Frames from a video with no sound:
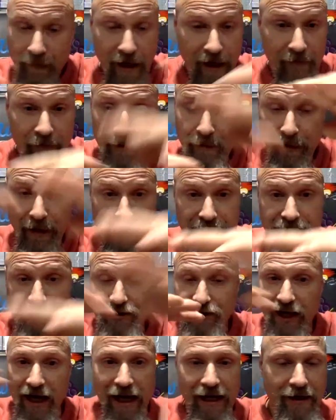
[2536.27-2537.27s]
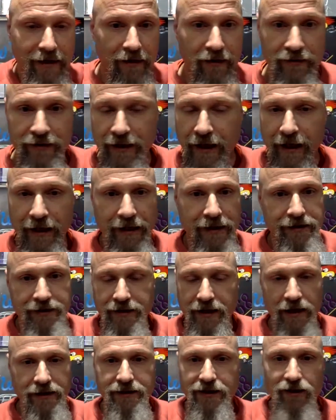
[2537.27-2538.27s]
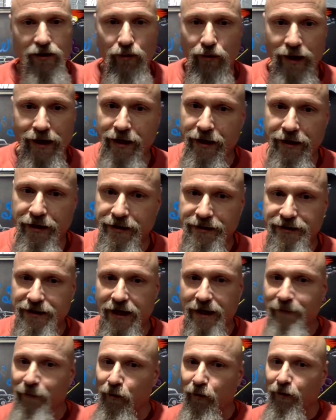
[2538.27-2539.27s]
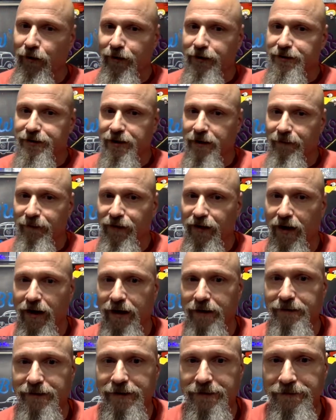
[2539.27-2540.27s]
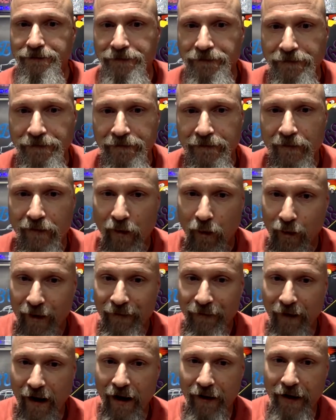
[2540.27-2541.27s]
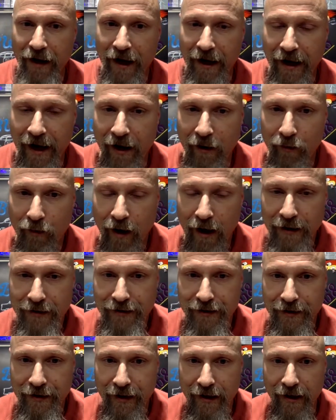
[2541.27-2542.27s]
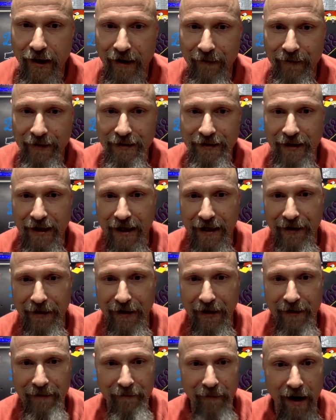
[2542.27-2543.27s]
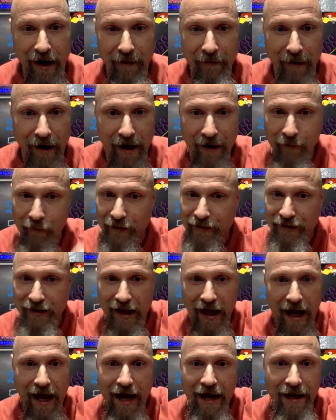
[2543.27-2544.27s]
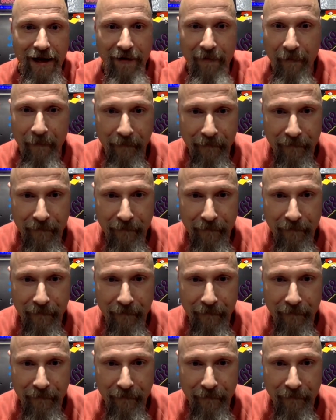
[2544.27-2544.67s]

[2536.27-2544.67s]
everybody's chat goes in. It doesn't go in the same order sometimes. We found that out watching the Lovitz that night. Mine was lagging.